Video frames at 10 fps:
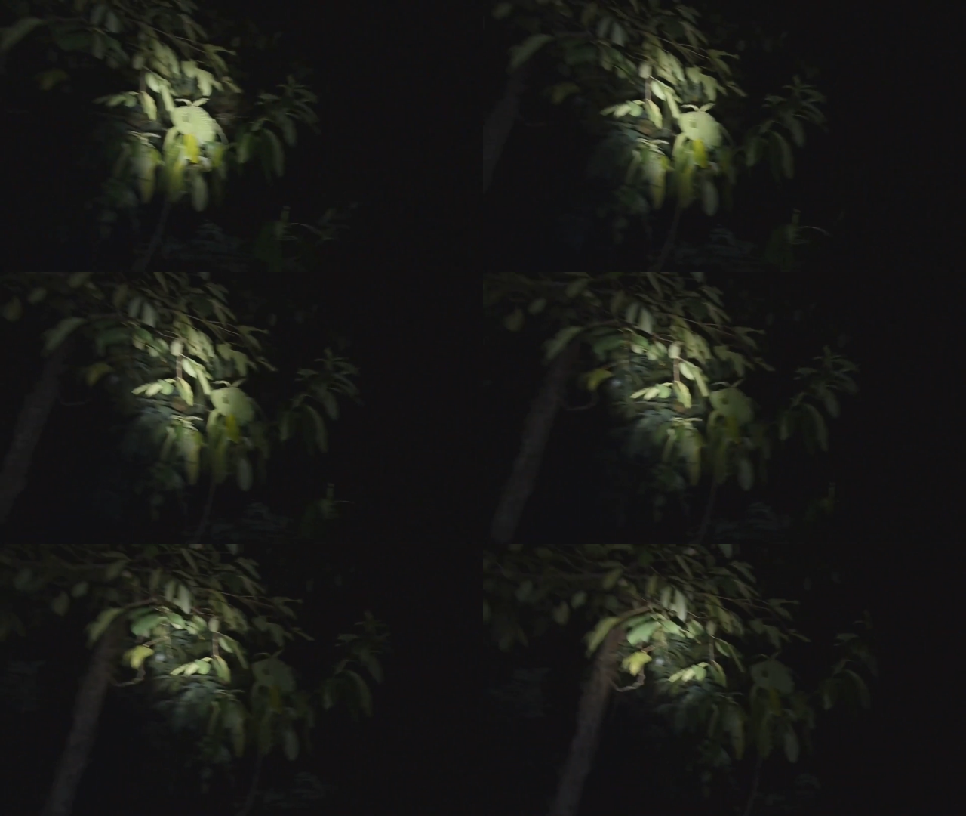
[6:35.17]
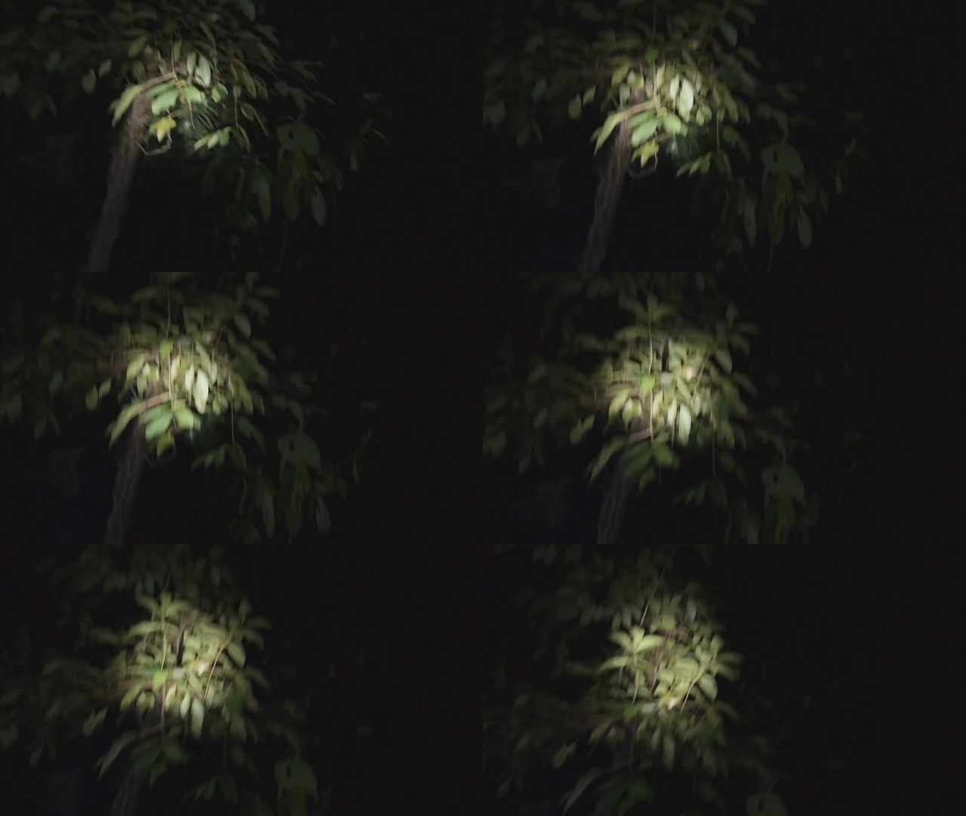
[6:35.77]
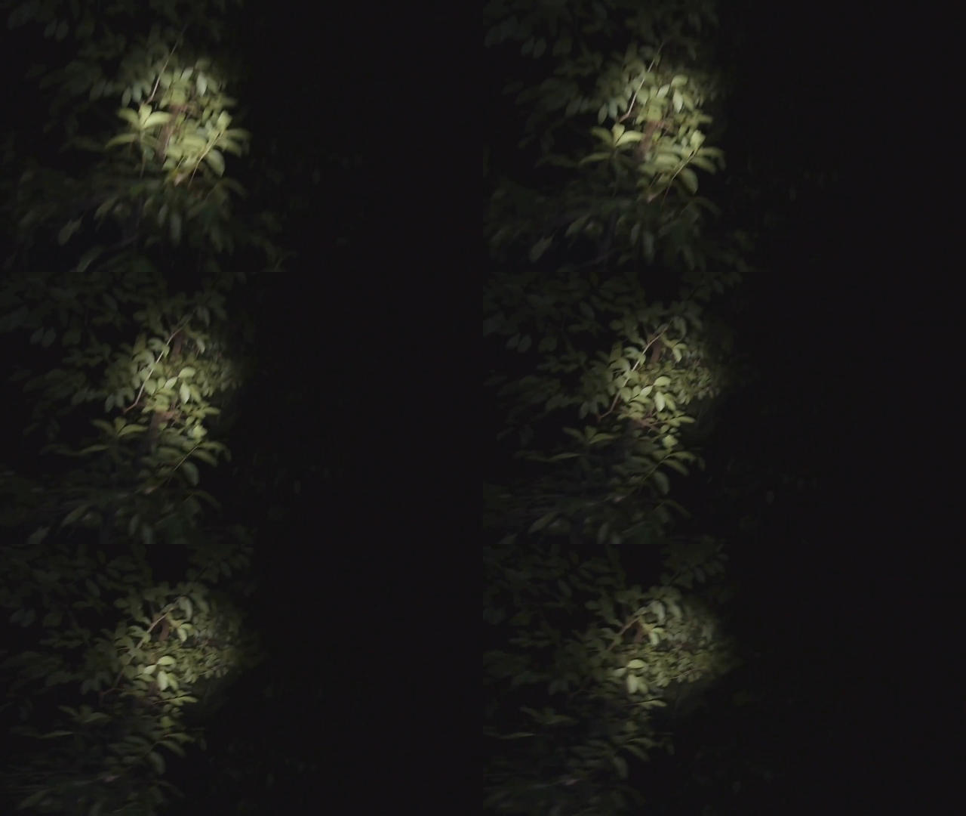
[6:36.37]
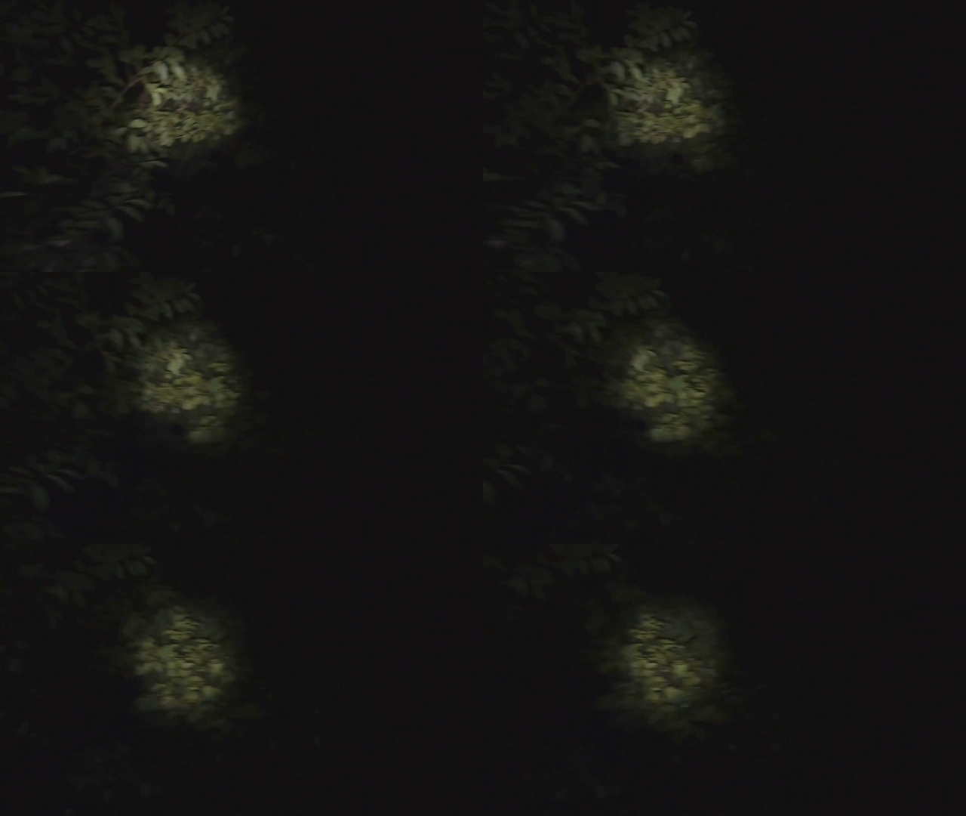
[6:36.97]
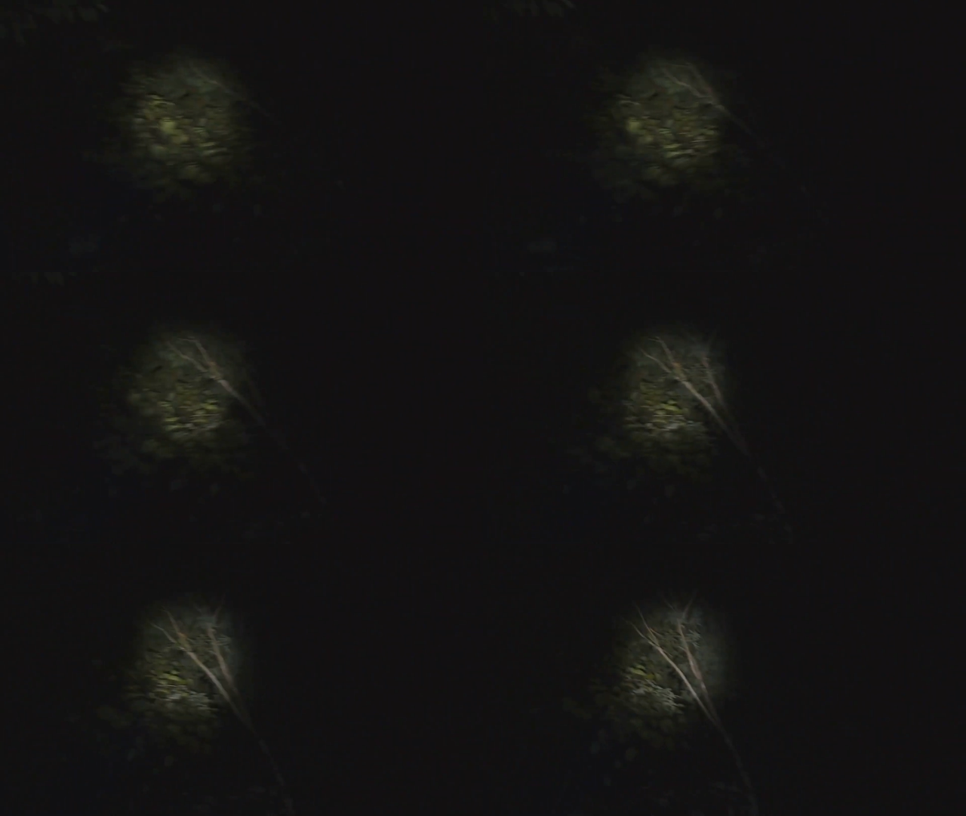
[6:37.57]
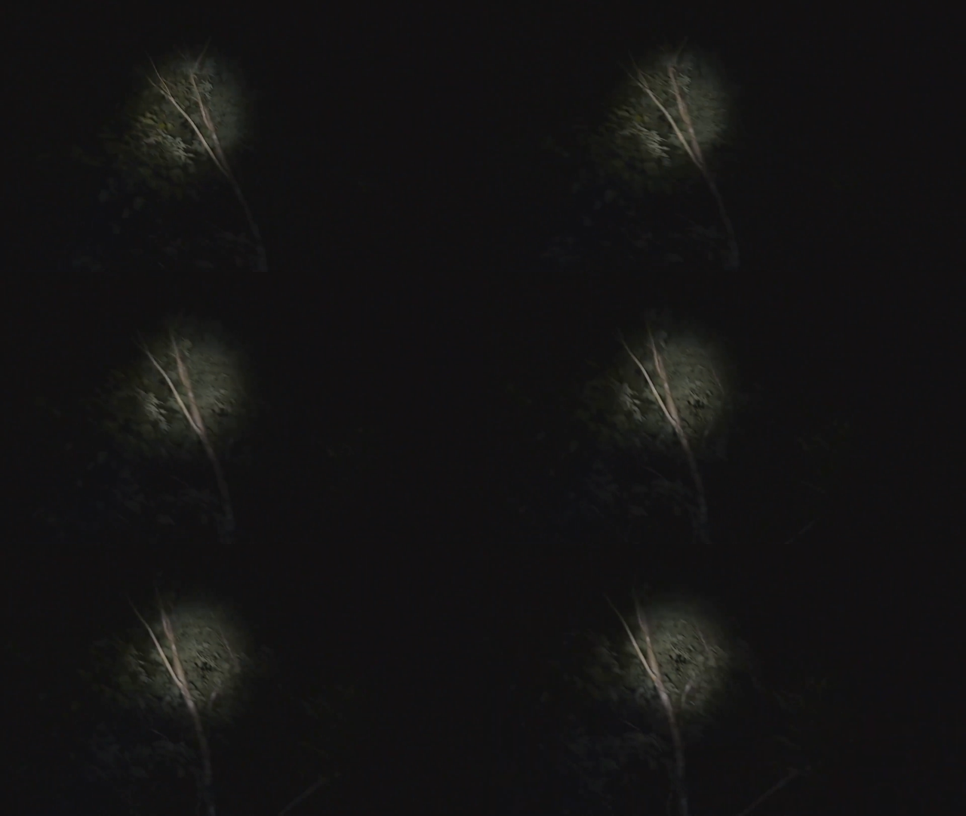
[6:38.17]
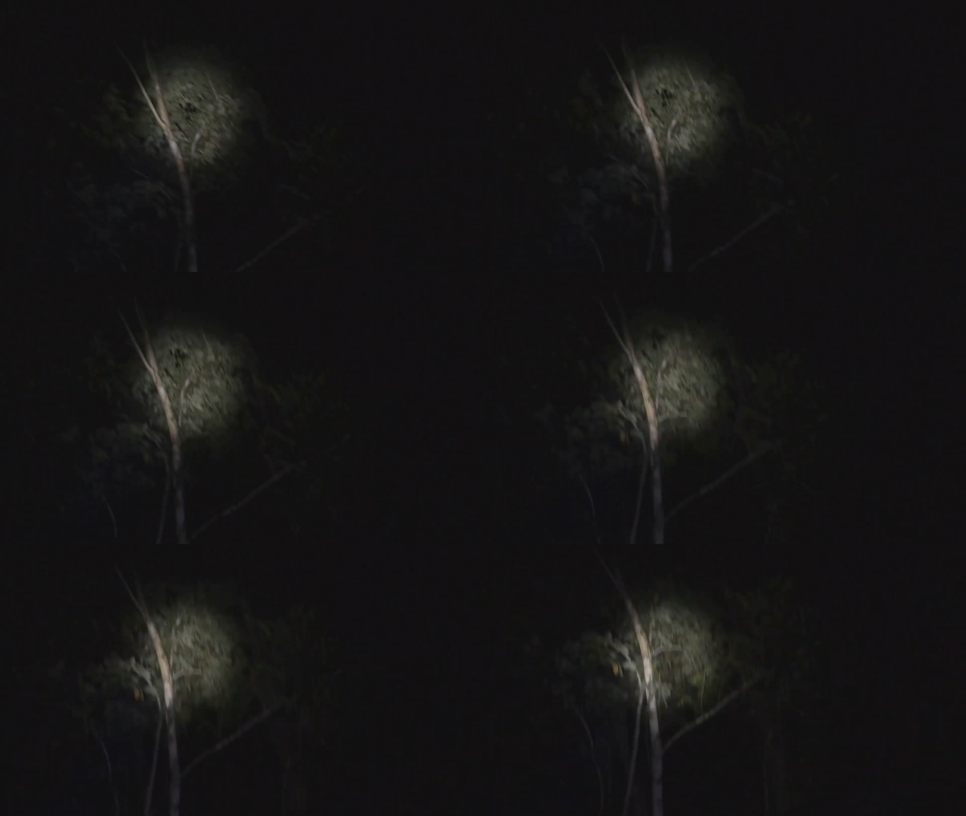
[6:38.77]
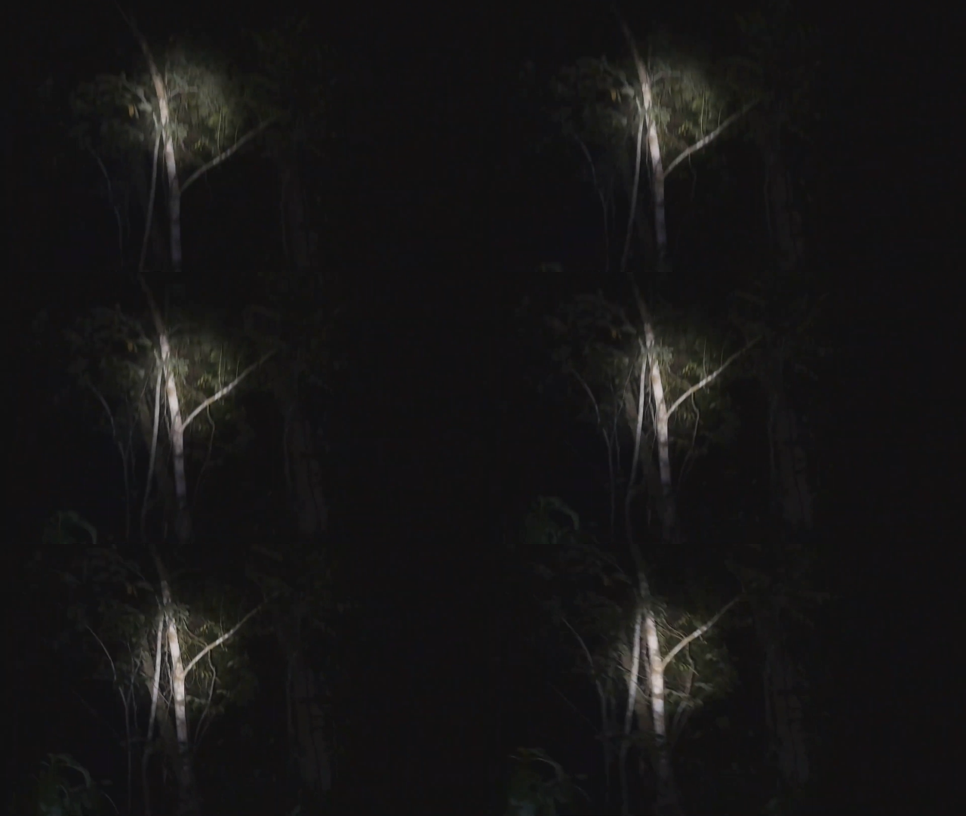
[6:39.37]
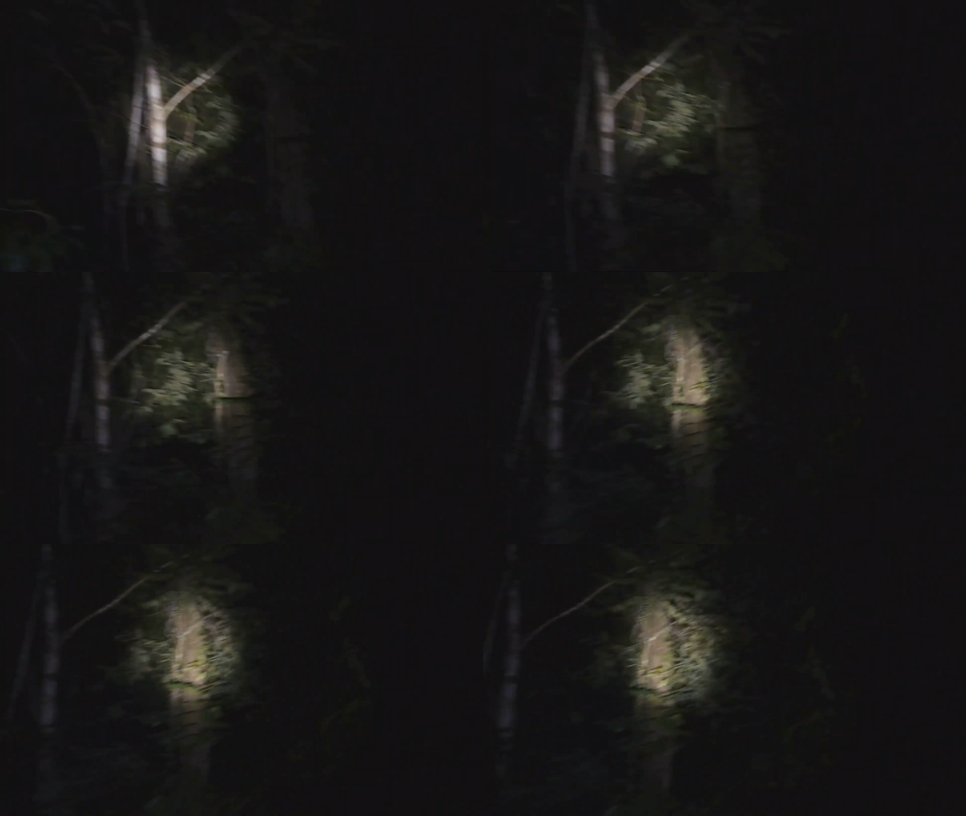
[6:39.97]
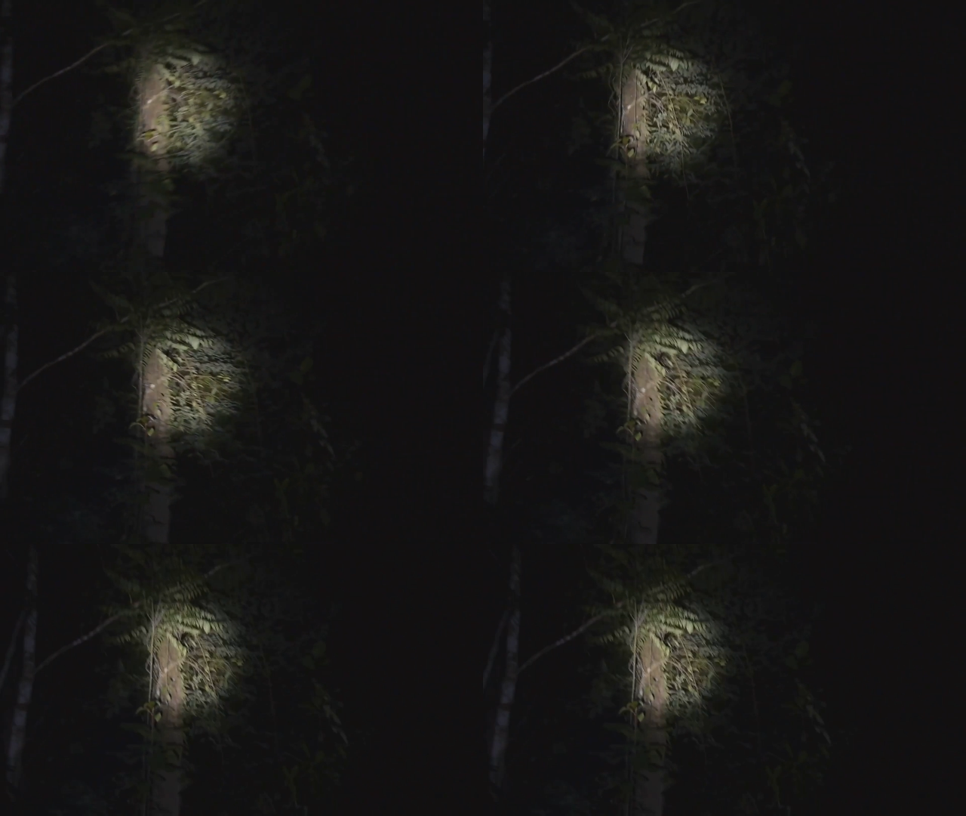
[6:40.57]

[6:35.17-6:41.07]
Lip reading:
[unreadable: no face in view]